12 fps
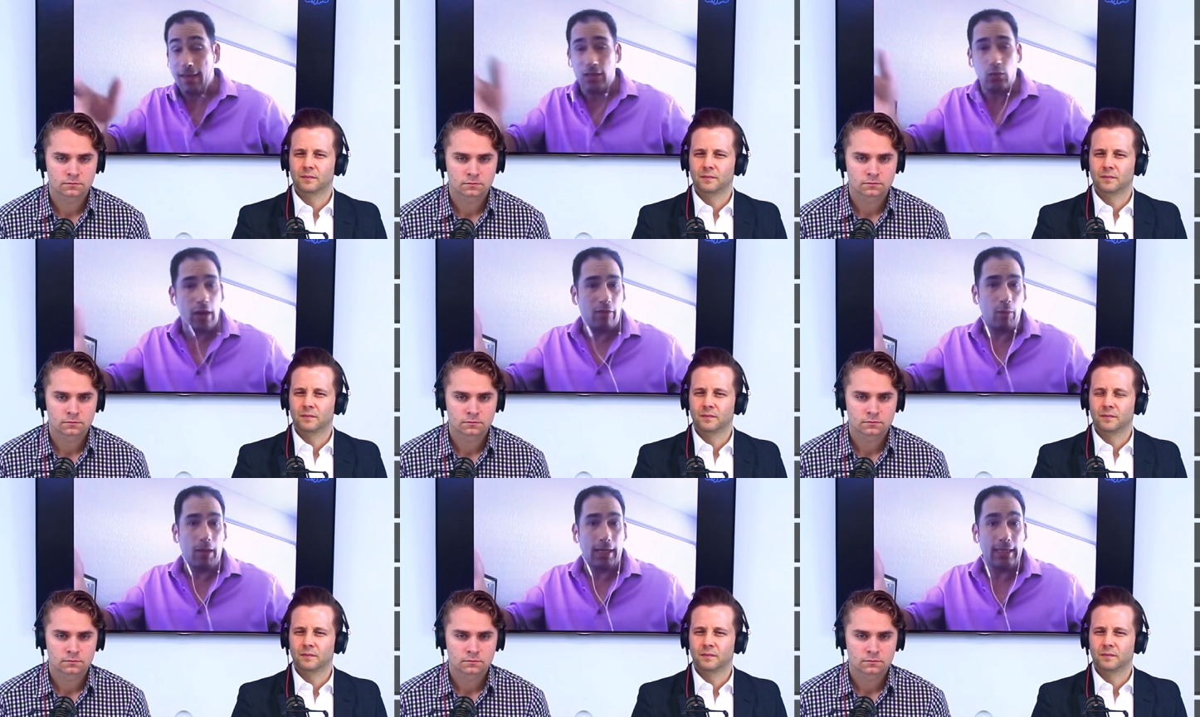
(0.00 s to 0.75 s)
Speaker 1: that's why
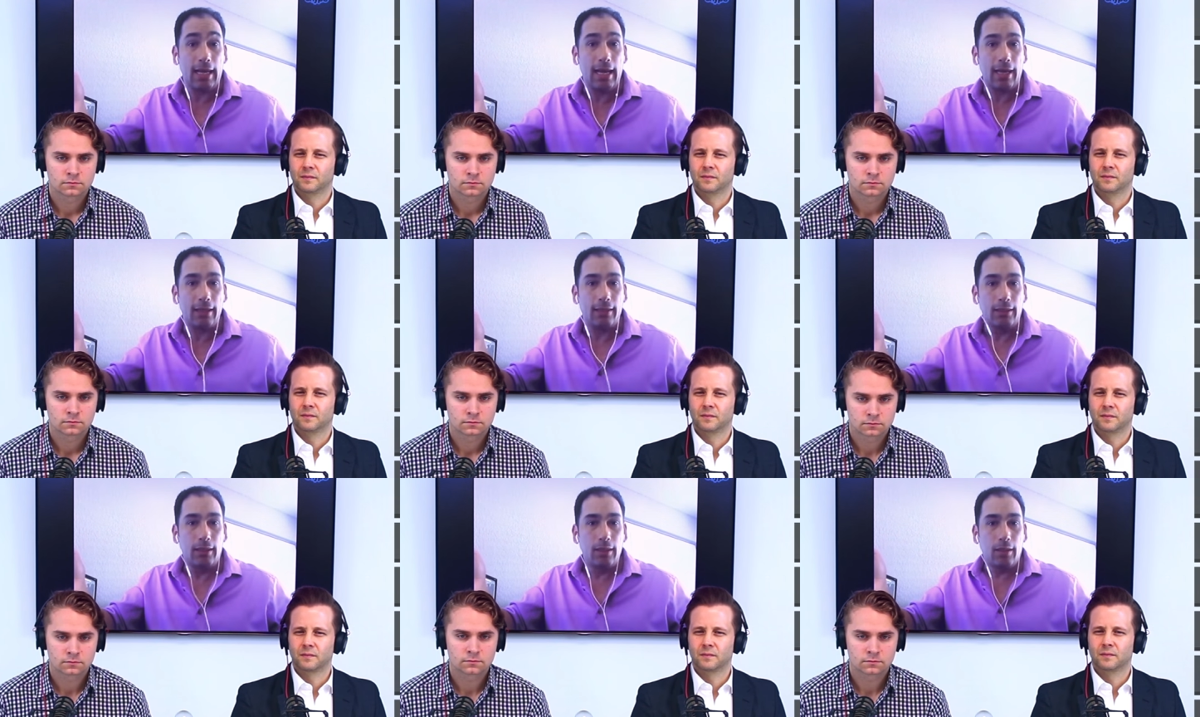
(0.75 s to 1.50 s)
everybody died,
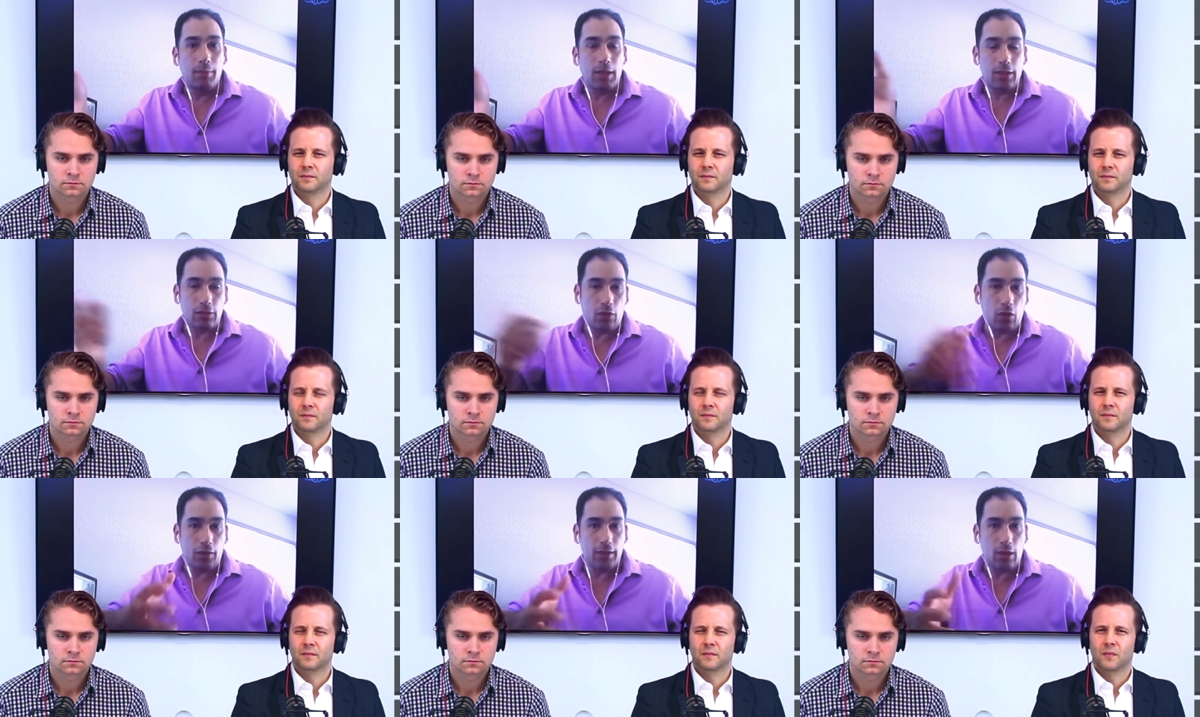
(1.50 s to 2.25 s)
because of
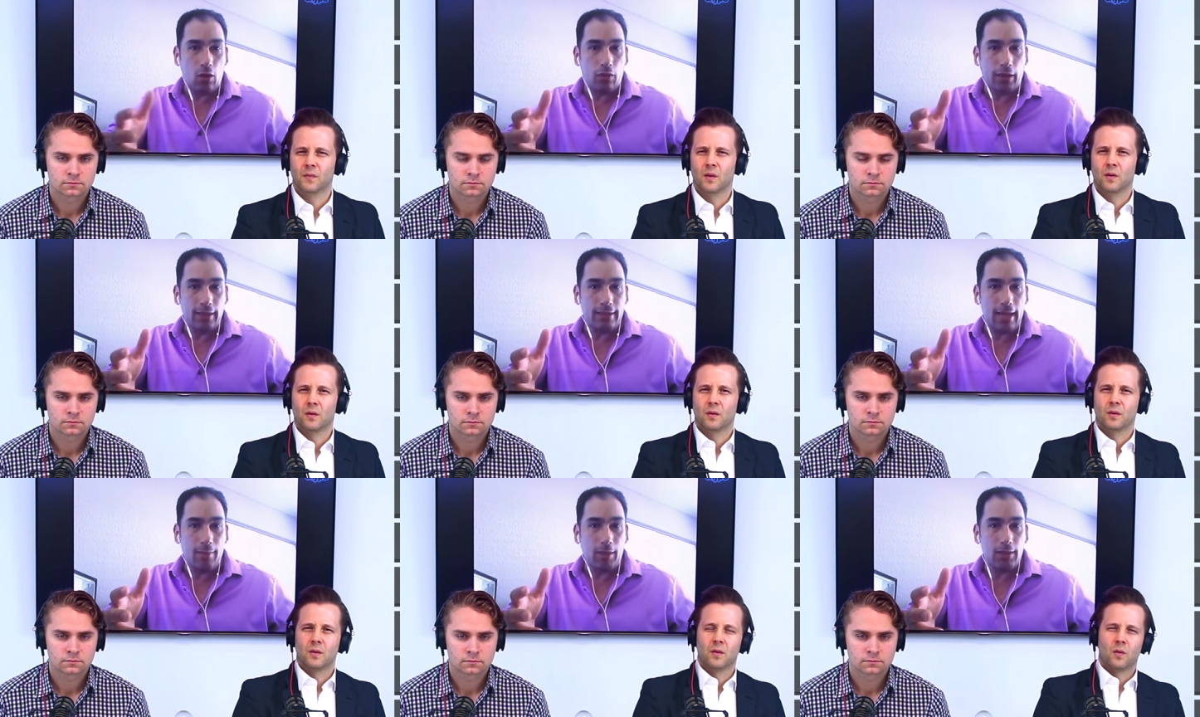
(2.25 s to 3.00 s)
all the all the
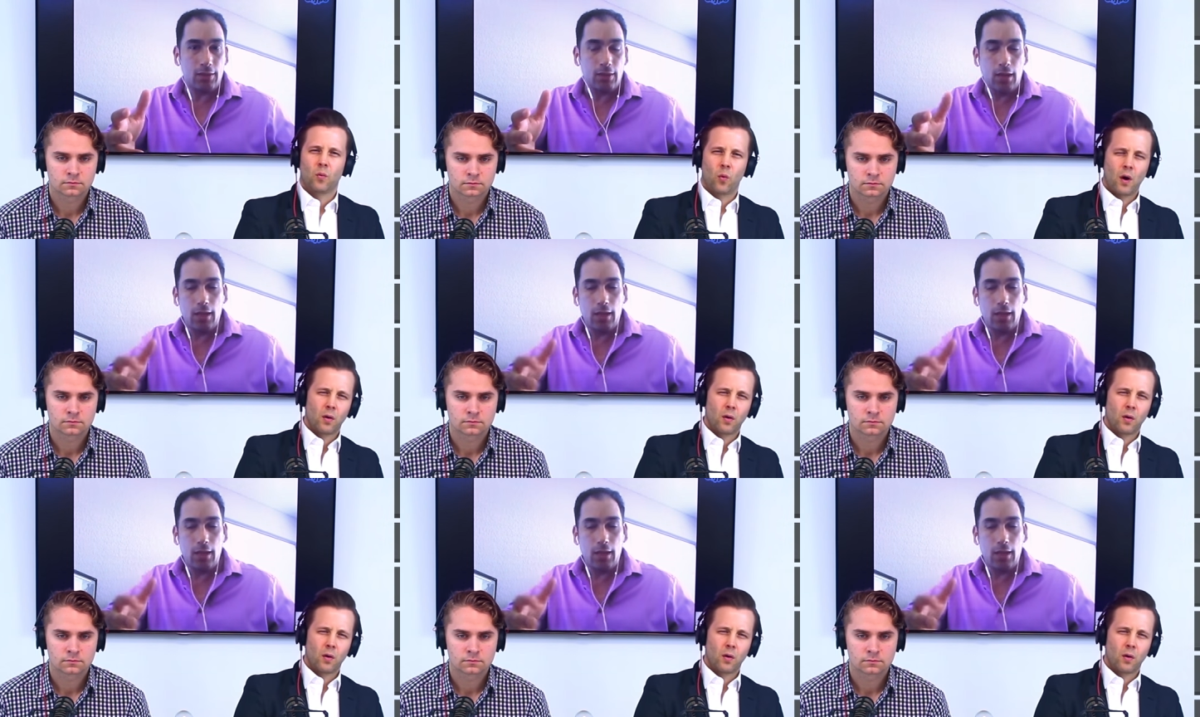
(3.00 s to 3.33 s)
contaminants.